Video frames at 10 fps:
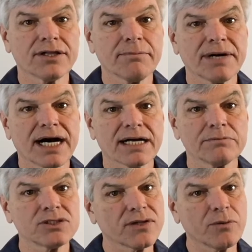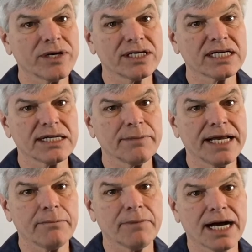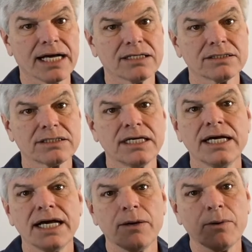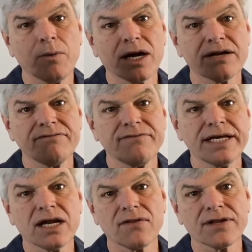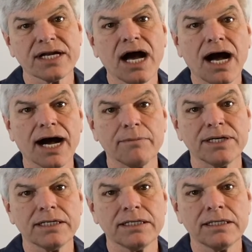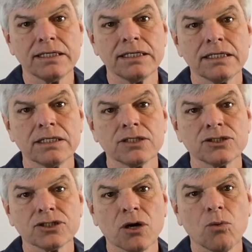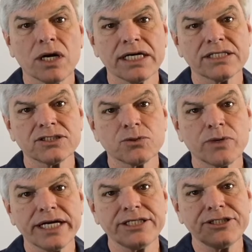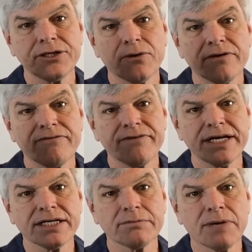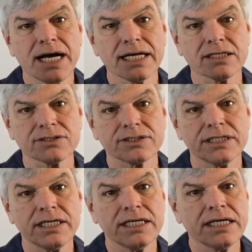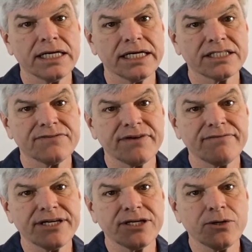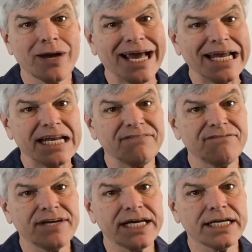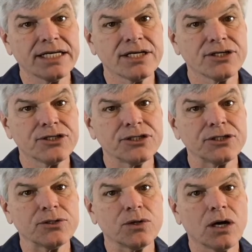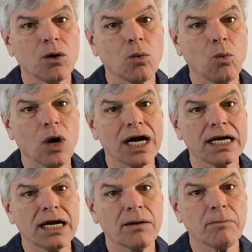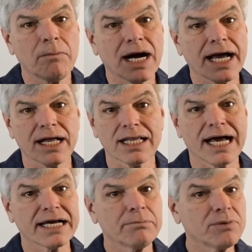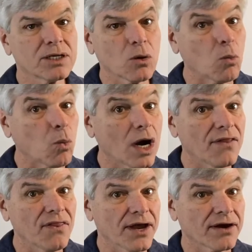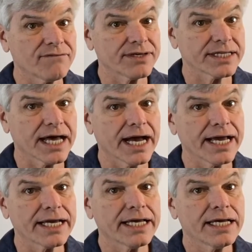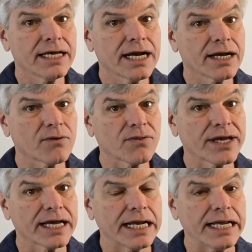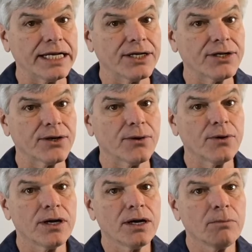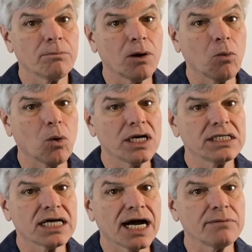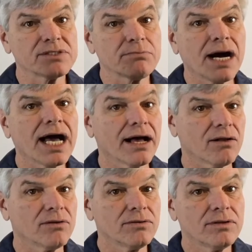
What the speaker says: on the bottom so that we could eliminate miles, and we wanted feet on the top. So what is the ratio of feet to miles? It's 5280 feet to 1 mile. I can put a 1 there if you like. I don't think I need to, but 1 times mile.